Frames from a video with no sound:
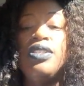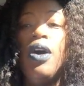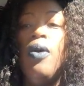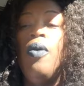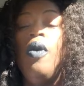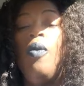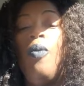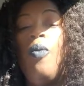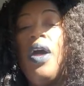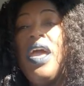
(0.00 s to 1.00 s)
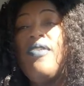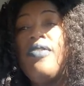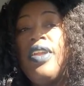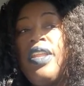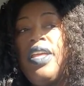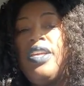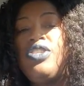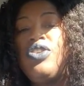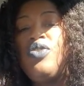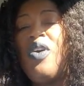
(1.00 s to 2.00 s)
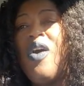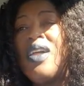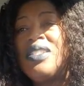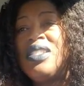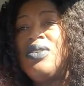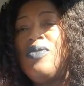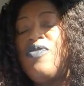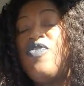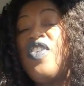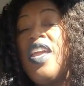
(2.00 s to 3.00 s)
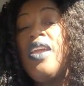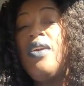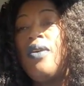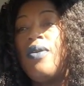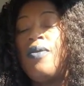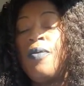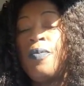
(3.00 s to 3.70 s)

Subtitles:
So whatever it is, you are to feel.